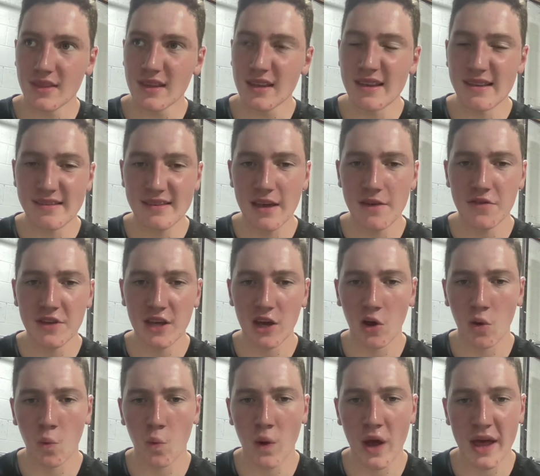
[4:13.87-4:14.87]
it's giving
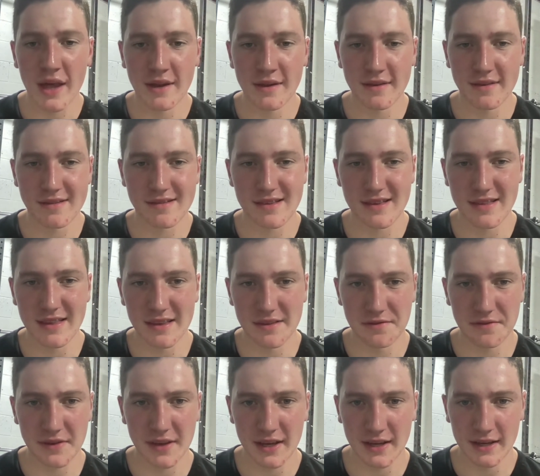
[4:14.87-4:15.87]
awareness to these
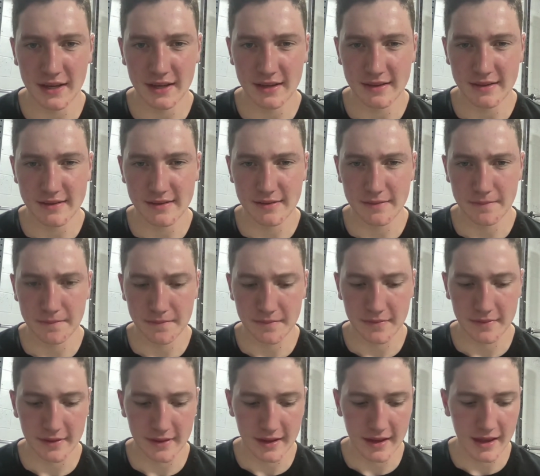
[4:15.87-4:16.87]
feelings
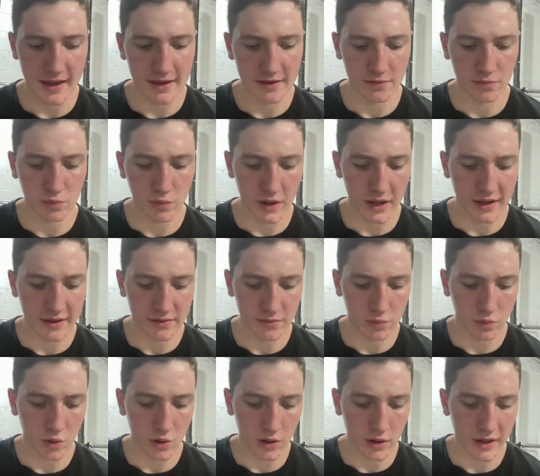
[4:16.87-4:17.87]
is is
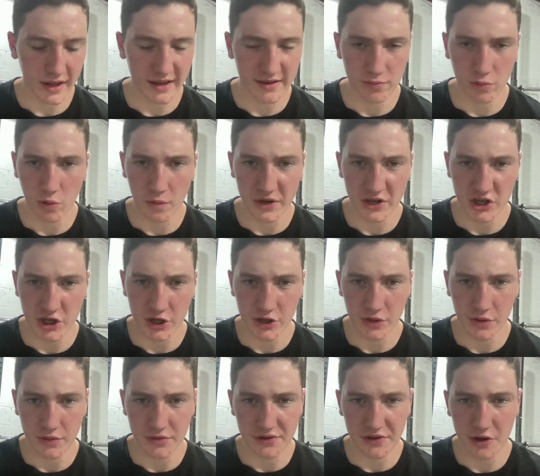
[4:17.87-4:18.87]
what is what we should
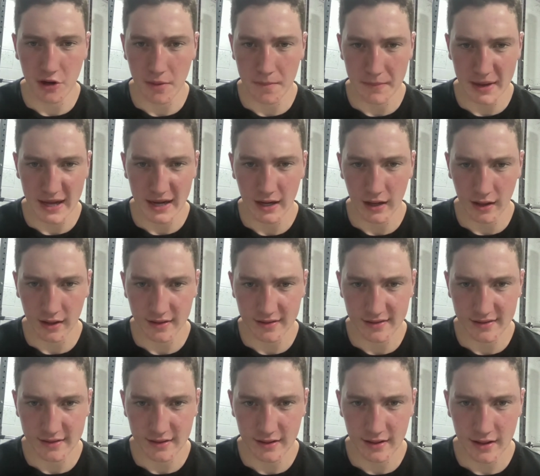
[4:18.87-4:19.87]
do to combat
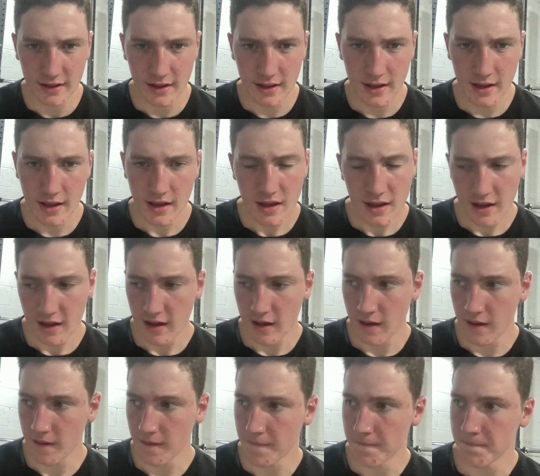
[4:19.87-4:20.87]
lust
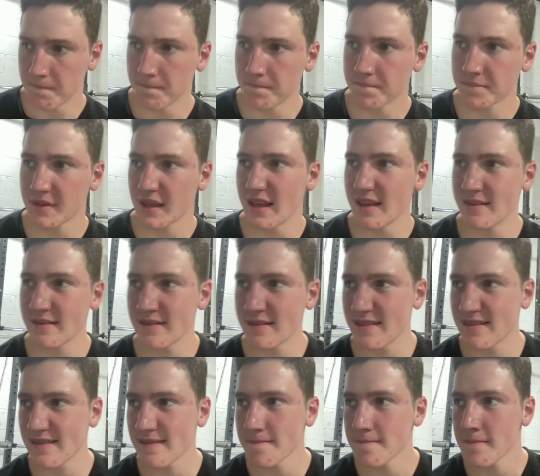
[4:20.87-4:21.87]
um,
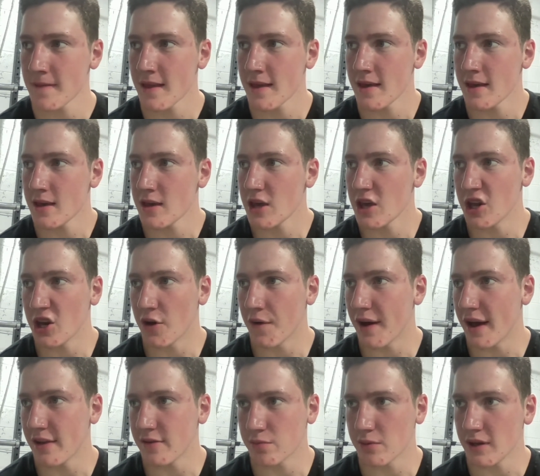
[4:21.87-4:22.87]
it's you know
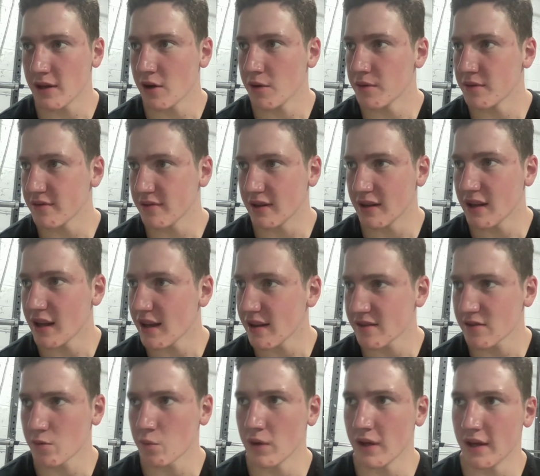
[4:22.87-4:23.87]
as we go on to
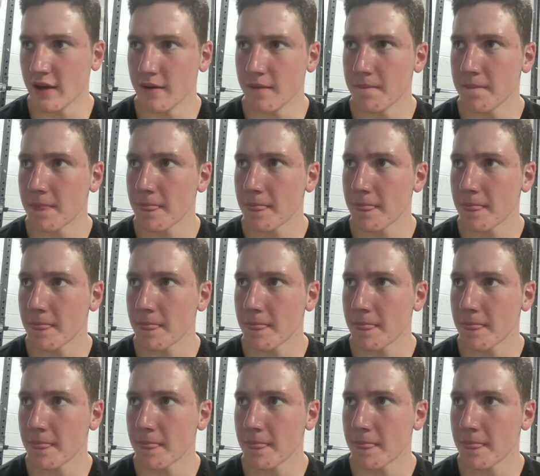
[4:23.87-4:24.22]
lust we